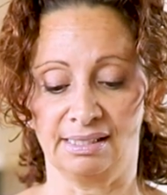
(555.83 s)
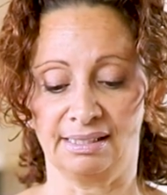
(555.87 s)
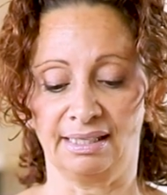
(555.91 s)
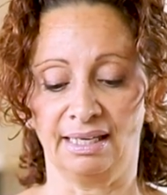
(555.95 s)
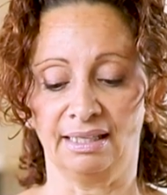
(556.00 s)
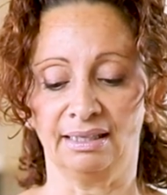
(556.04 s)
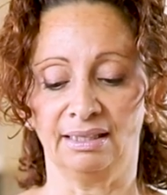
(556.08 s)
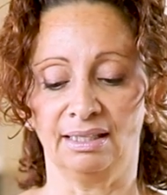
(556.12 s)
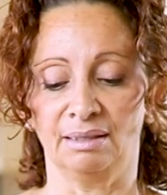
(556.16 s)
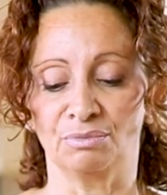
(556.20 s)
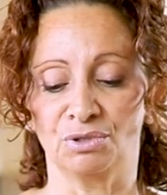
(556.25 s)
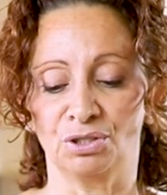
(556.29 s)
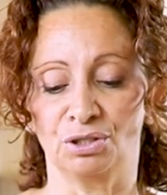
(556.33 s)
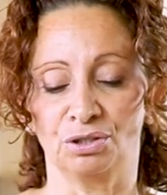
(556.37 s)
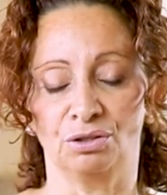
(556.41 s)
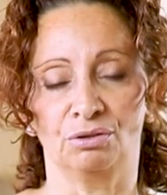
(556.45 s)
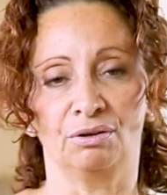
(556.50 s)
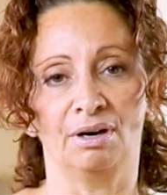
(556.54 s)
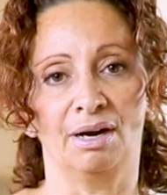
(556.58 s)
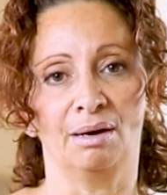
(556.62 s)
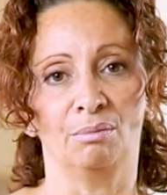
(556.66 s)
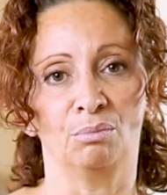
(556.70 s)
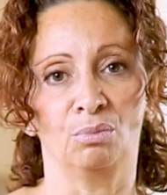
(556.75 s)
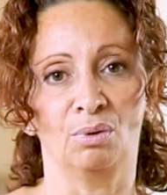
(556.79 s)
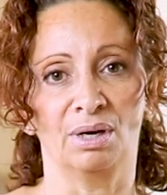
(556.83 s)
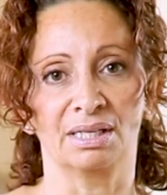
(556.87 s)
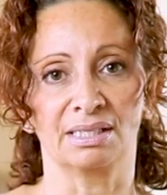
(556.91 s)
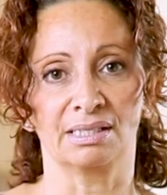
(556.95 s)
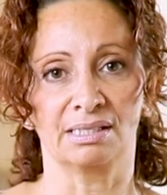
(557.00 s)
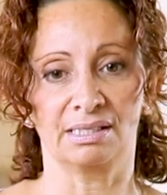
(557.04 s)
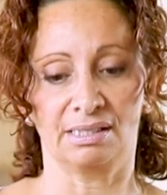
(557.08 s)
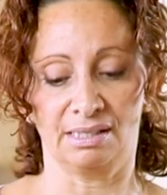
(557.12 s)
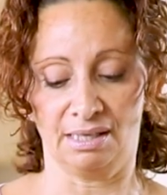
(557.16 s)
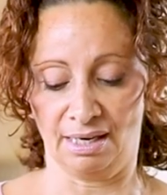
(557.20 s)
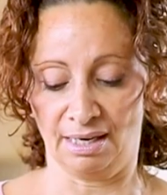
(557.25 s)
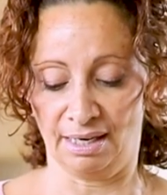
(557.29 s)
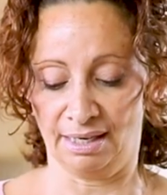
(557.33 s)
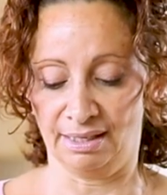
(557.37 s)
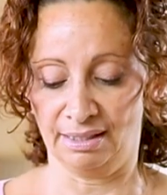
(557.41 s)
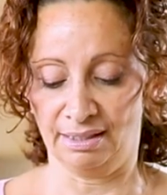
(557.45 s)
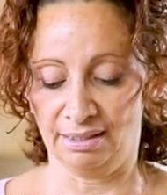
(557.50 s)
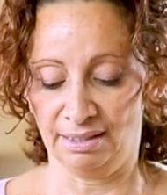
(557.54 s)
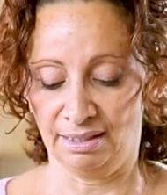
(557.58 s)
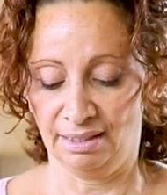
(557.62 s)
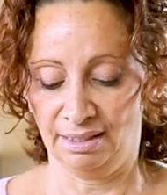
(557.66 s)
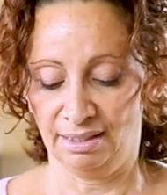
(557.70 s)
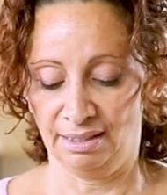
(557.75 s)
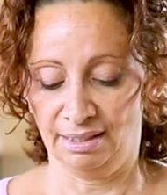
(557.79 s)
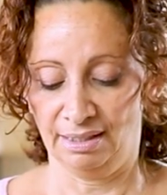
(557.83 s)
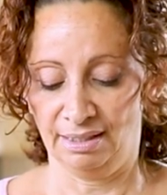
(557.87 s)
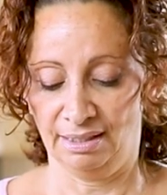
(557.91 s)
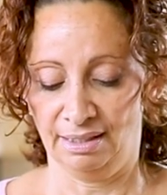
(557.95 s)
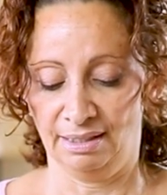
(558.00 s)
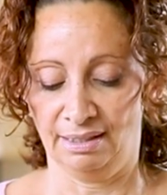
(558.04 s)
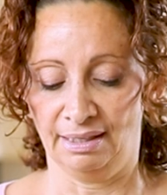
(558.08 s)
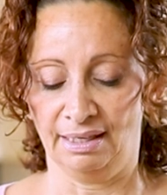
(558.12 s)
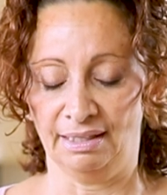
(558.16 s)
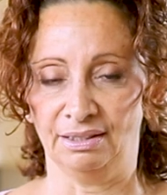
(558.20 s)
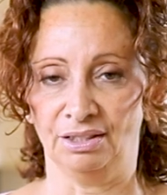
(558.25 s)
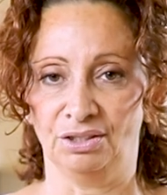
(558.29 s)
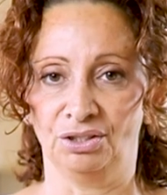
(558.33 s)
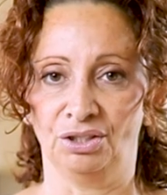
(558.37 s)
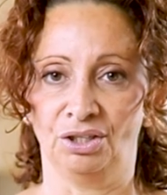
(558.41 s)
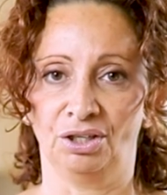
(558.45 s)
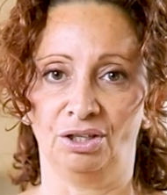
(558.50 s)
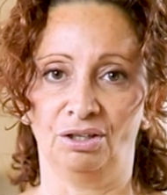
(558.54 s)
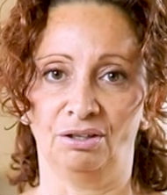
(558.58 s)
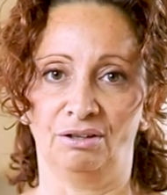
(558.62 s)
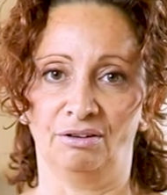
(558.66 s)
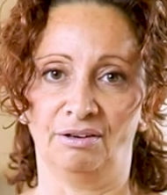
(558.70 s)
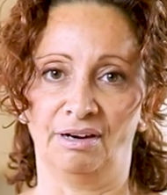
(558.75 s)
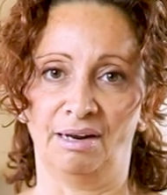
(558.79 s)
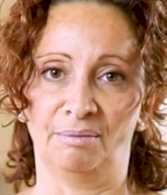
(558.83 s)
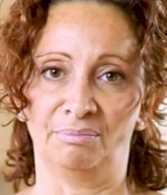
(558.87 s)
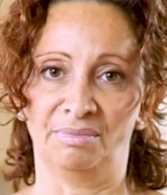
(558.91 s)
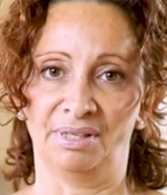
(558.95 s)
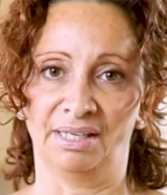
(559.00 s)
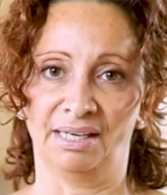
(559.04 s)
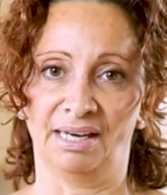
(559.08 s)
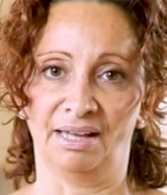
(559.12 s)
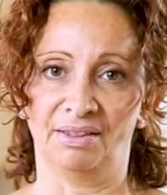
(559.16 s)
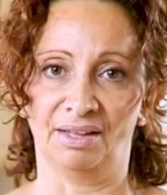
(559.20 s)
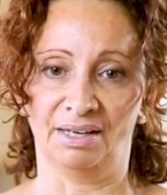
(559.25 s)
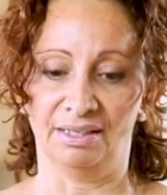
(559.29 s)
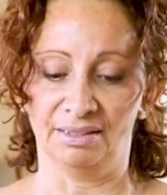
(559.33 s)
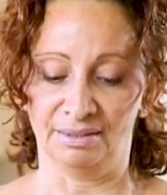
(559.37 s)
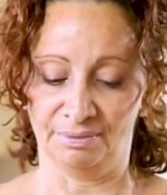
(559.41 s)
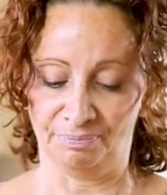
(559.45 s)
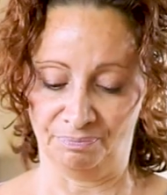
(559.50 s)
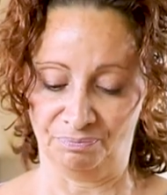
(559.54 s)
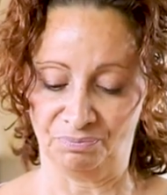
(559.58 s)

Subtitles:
get them to grab one side and then you can grab the other,